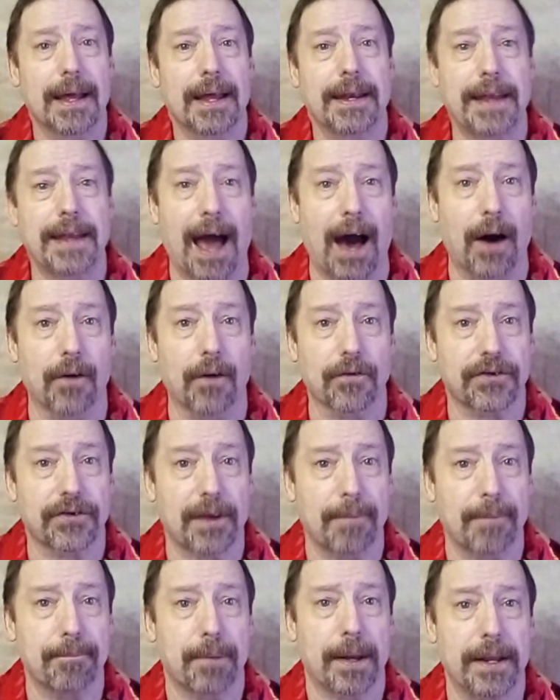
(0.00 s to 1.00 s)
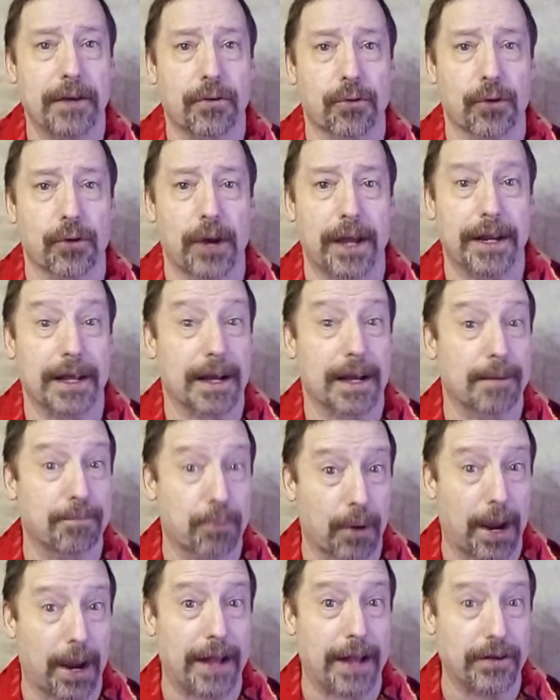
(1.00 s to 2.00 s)
Now, somebody creating a
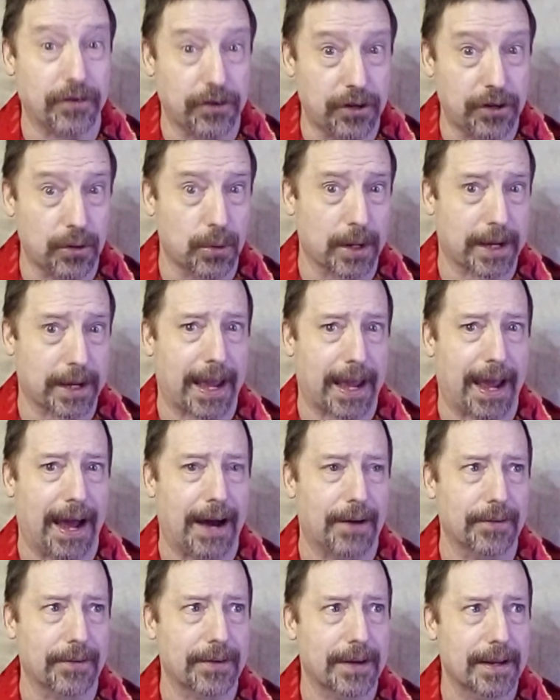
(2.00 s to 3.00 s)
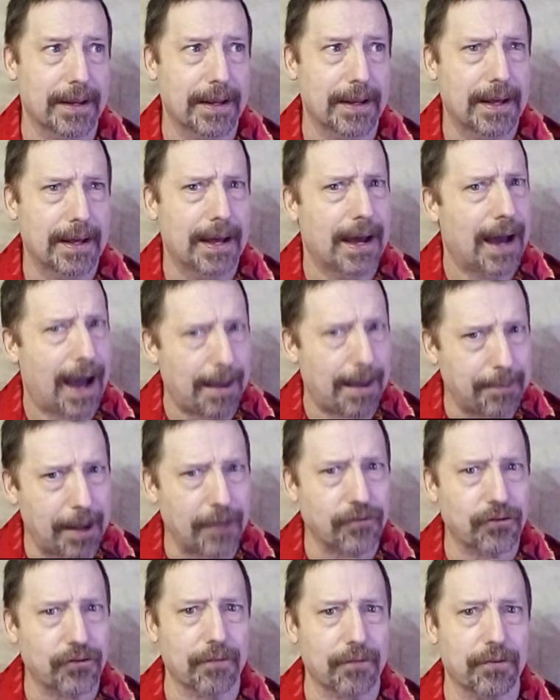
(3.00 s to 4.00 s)
brand new account, I'm
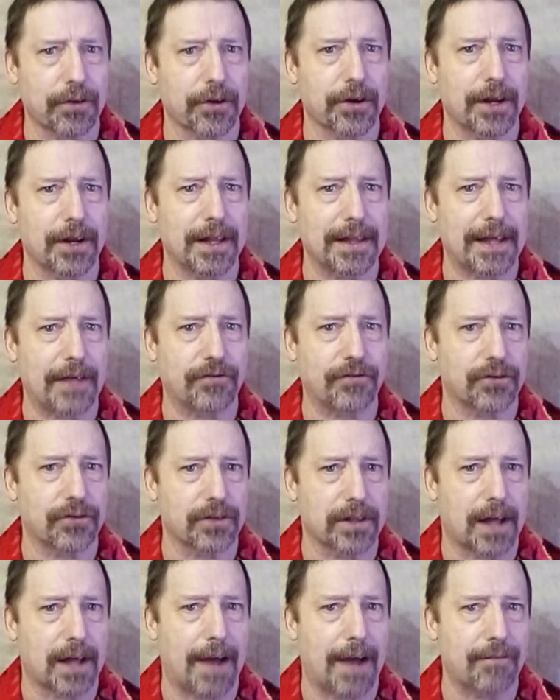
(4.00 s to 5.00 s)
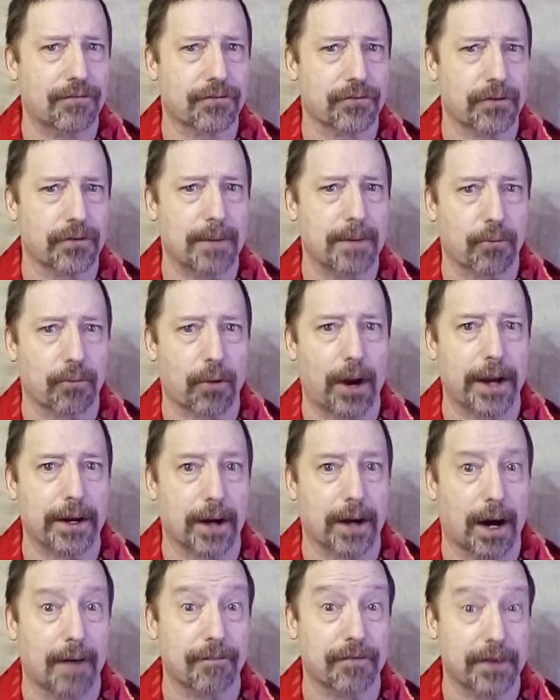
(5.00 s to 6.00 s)
not sure if they're going to let you live stream right
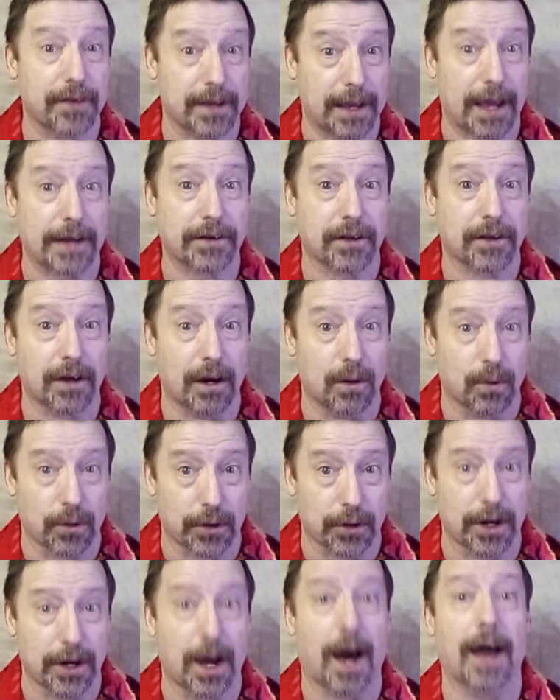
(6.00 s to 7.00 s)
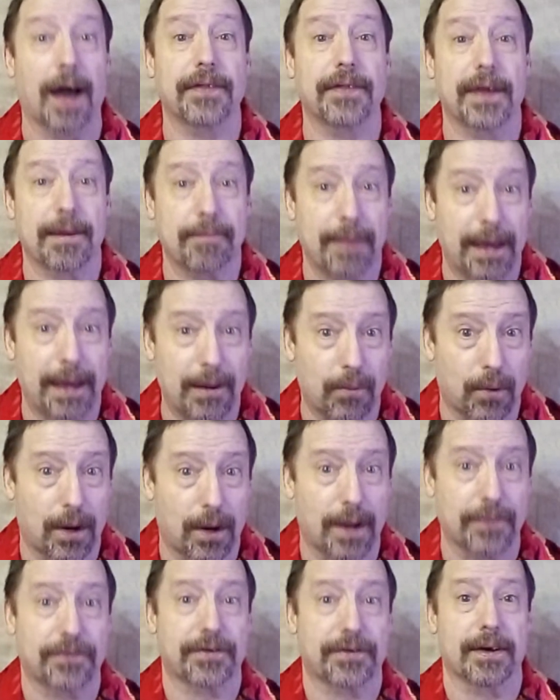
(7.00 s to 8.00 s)
off the get-go or not. They may
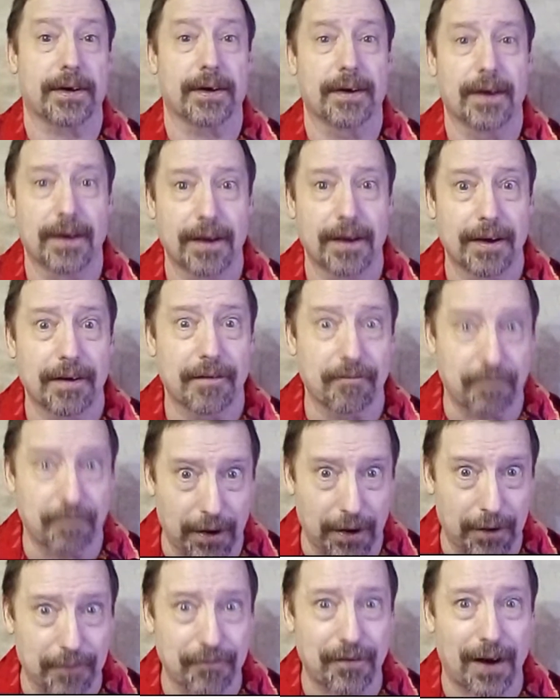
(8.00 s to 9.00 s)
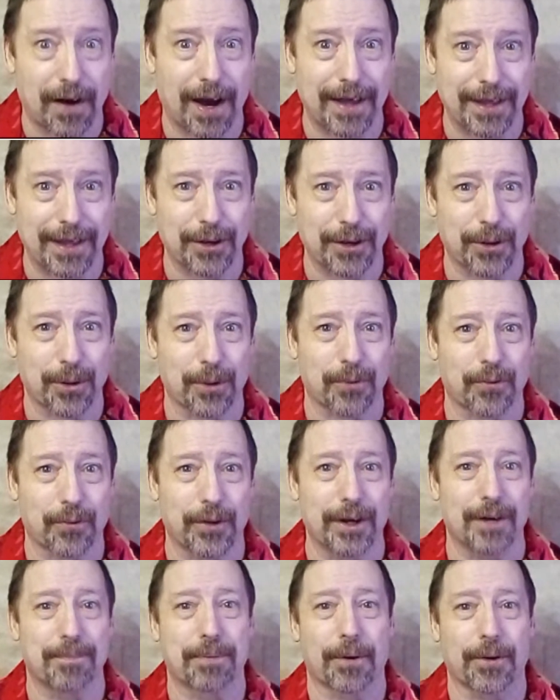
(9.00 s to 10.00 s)
want to verify that you're a
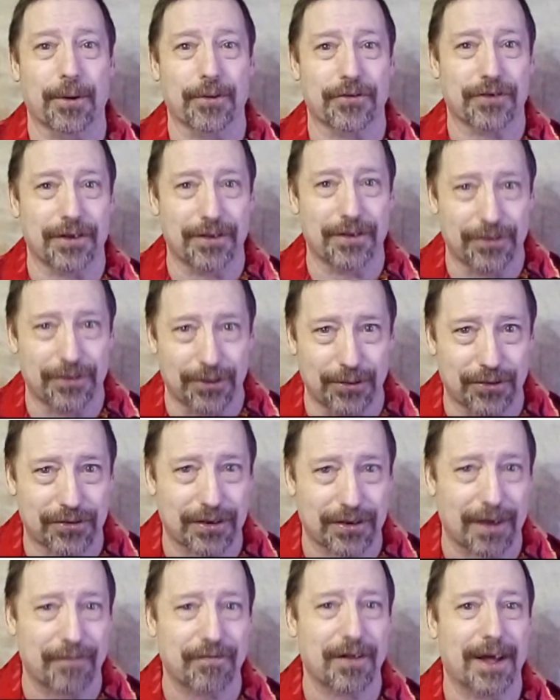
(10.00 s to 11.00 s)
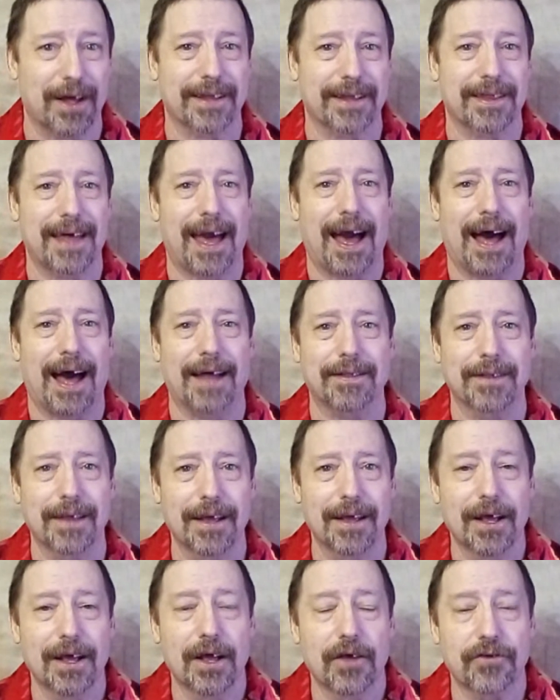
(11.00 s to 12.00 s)
real person, do stuff like that.
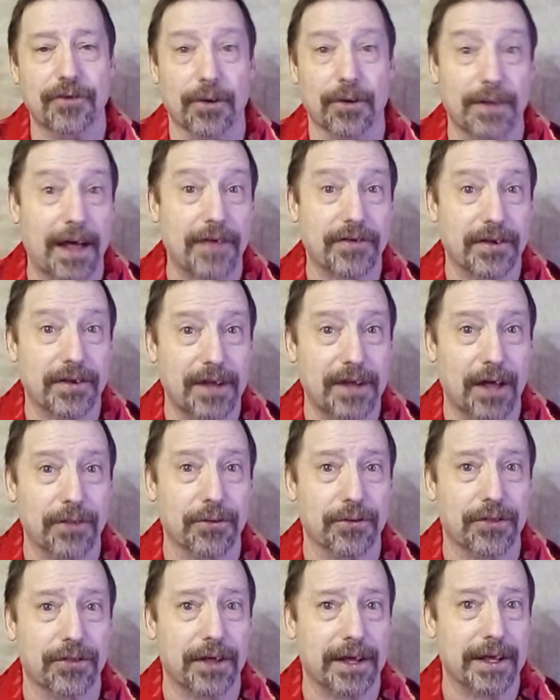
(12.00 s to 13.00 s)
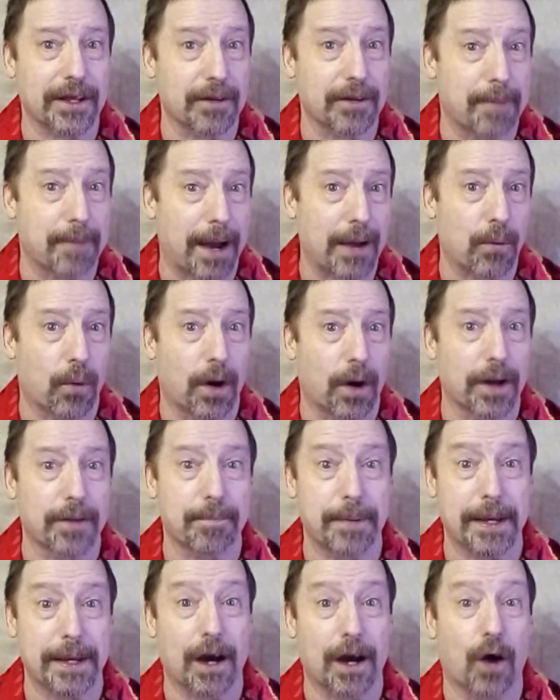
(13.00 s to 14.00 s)
So that's another thing you might want to
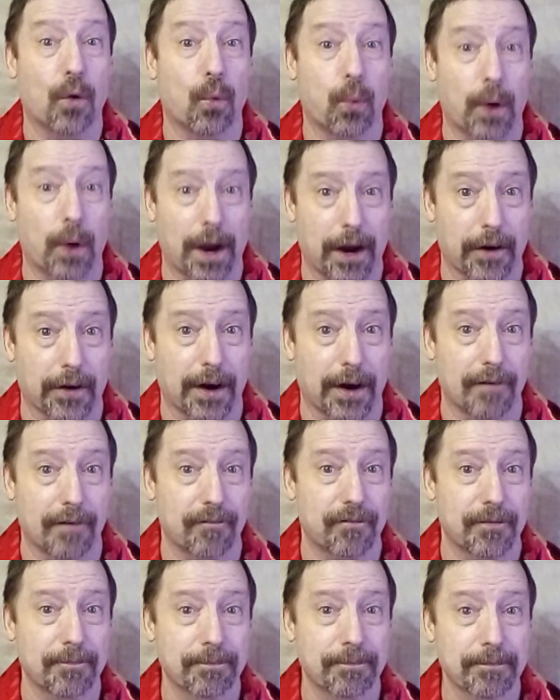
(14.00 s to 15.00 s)
be aware of.